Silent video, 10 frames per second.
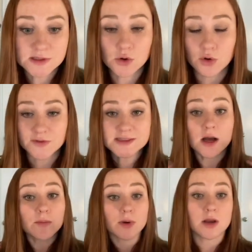So if
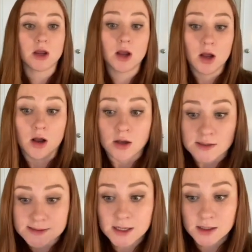somebody
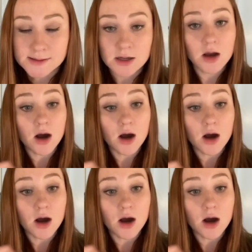says,